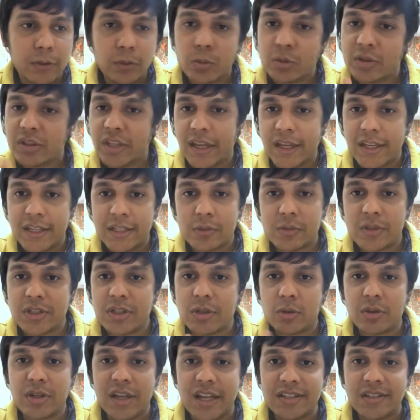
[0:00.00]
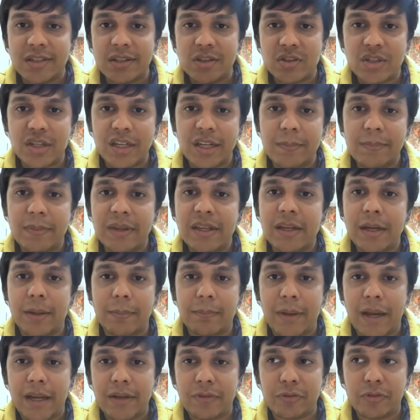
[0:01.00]
two things which could essentially be
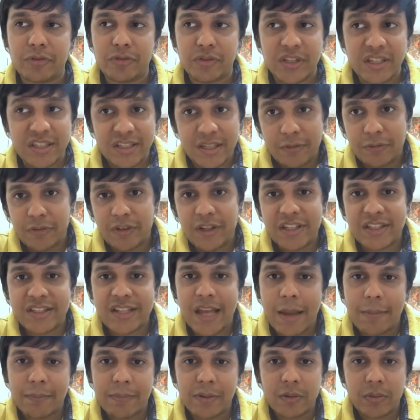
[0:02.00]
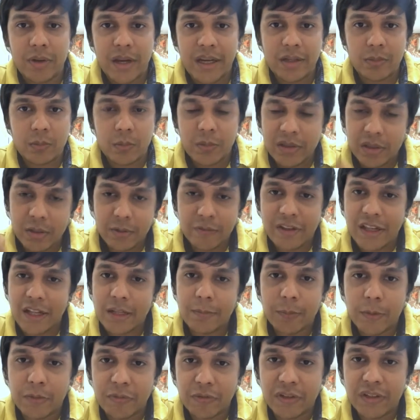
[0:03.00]
combined. For example, right, with the
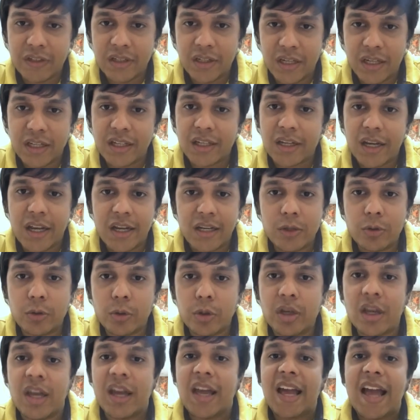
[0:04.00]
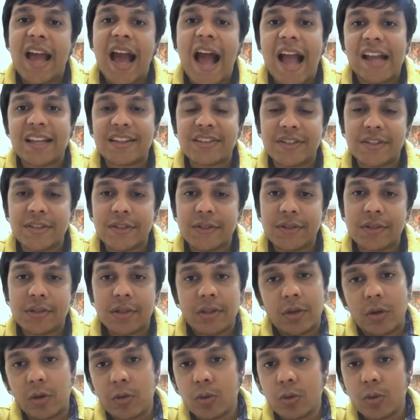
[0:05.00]
help of internet, you could access